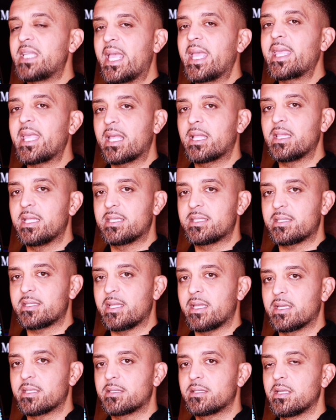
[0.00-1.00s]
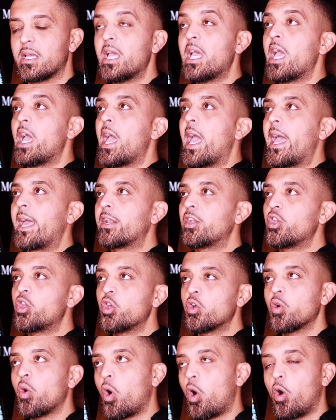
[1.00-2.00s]
taking listings and
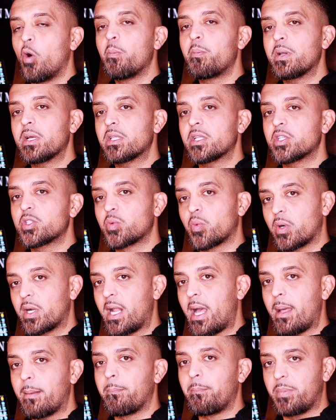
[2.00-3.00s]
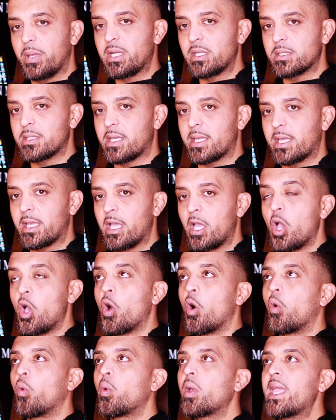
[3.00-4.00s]
new home builders were not building,
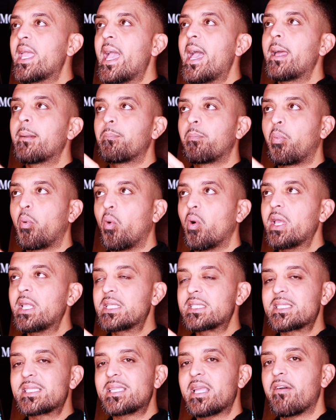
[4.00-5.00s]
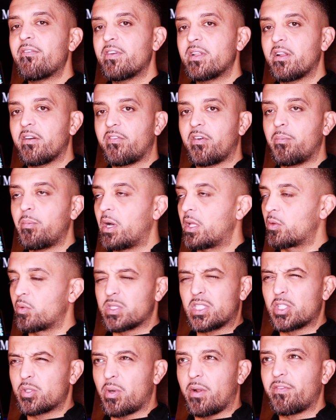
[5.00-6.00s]
we had 0.7 of a month,
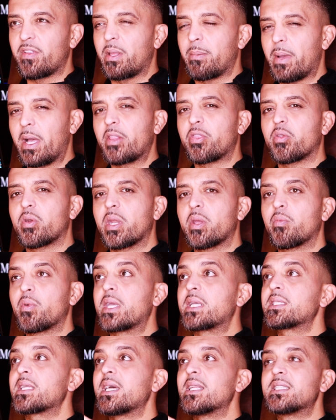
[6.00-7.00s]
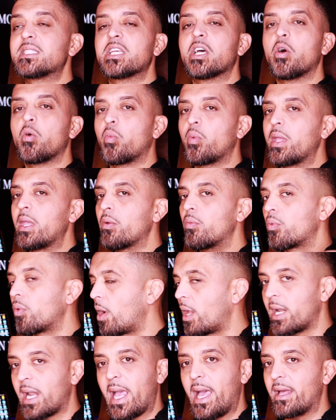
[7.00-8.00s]
which is roughly about 3 weeks, until we
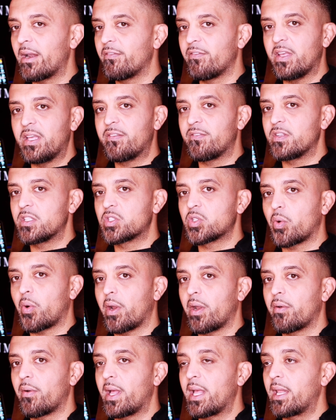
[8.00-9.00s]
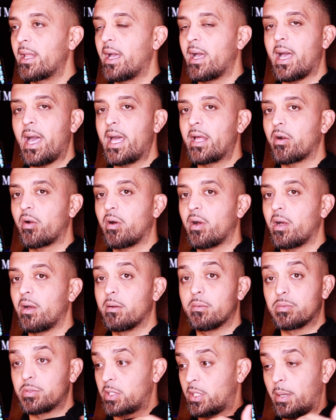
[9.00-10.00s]
run out of inventory
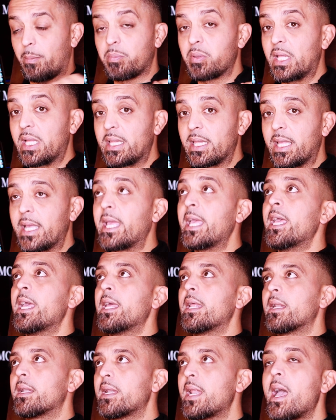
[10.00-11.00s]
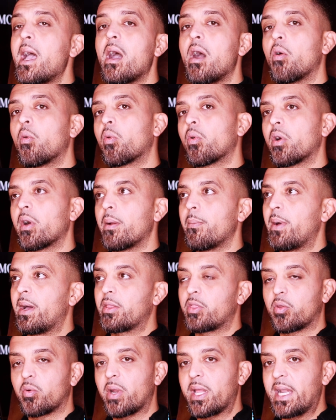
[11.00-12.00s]
completely. Now we're
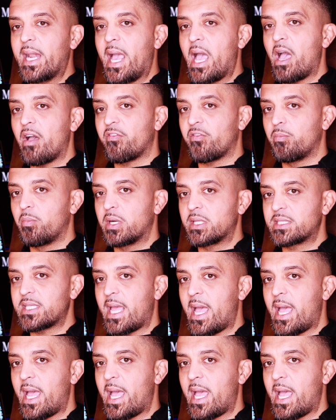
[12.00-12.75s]
about 3.5 months